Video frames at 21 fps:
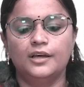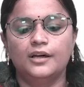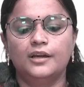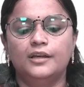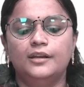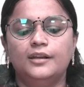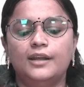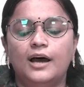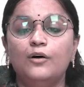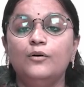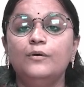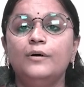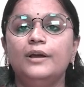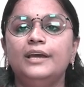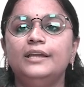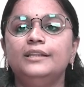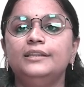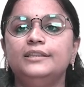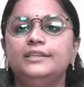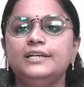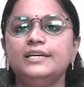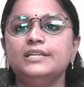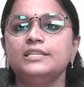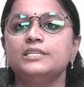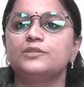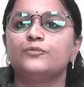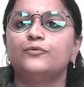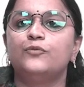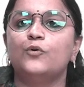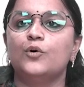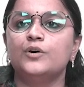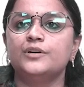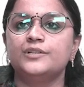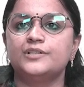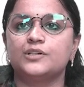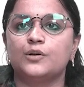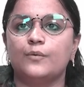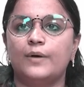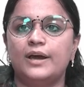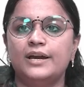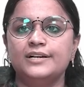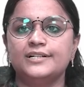Now, in these 4
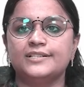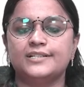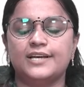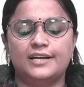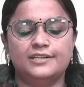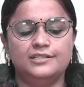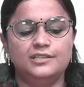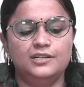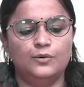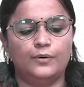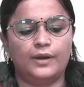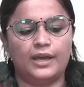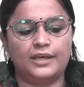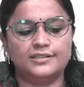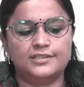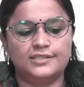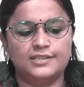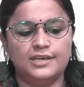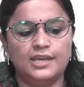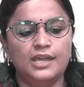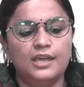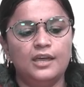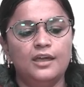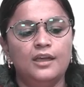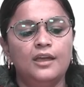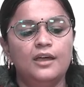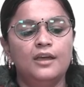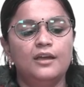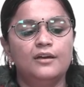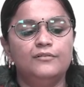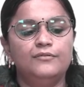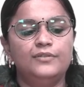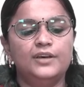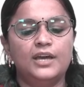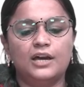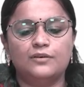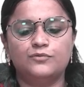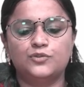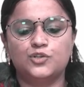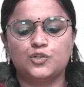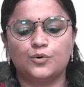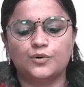squares, as you can see, we
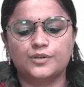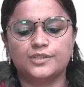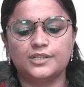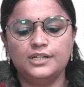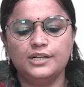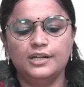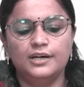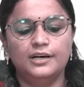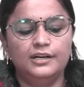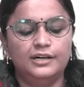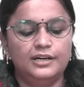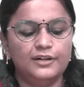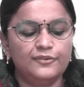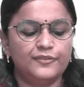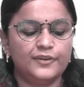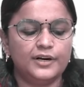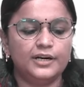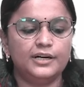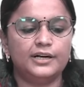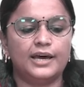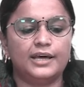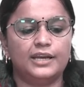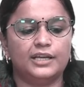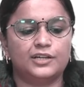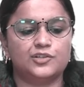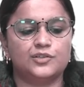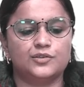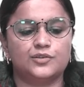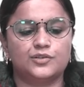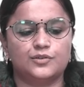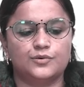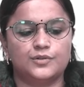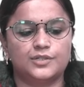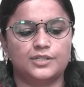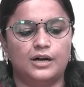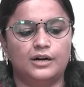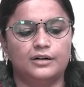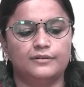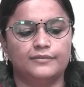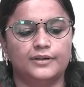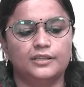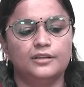have chosen different directions to
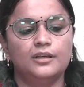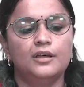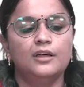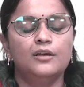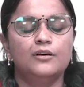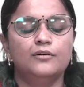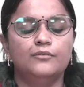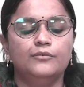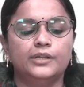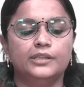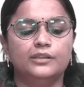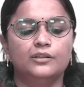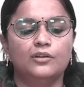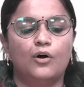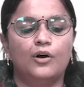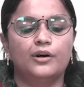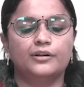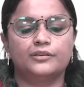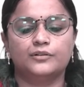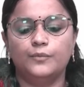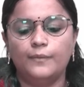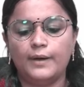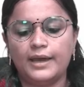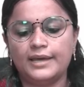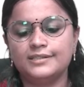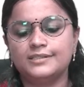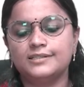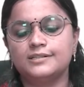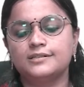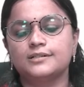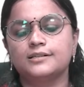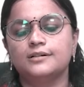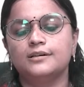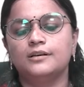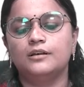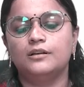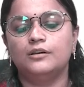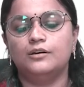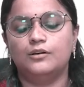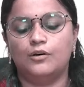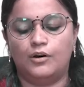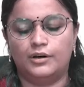start with northwest,
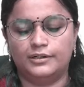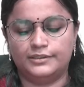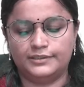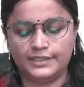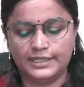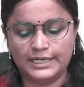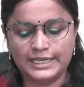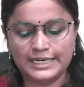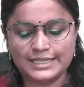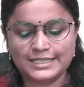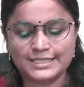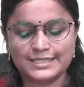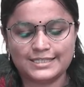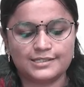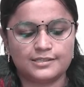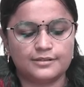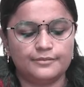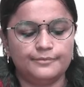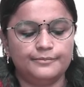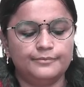northeast,